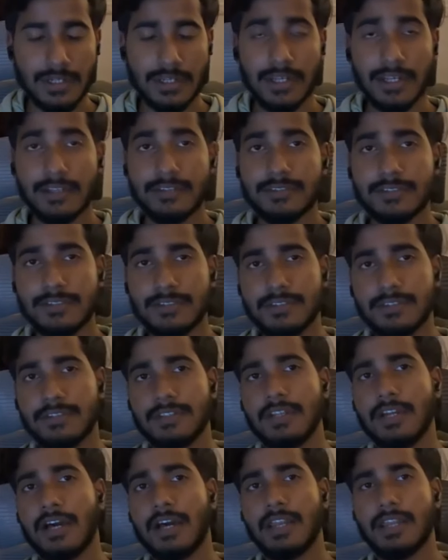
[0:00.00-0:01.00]
like
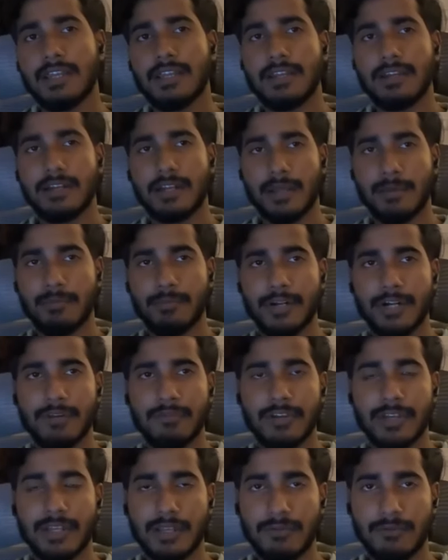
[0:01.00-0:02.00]
CRA template
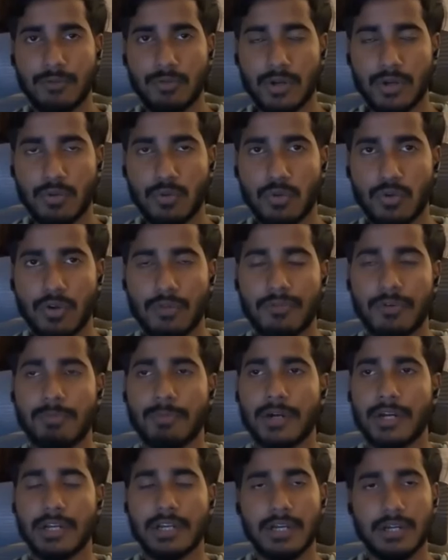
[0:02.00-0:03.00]
will give you a whole of a
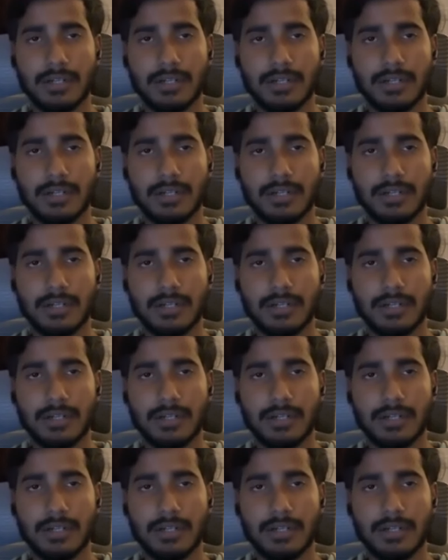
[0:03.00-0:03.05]
bungalow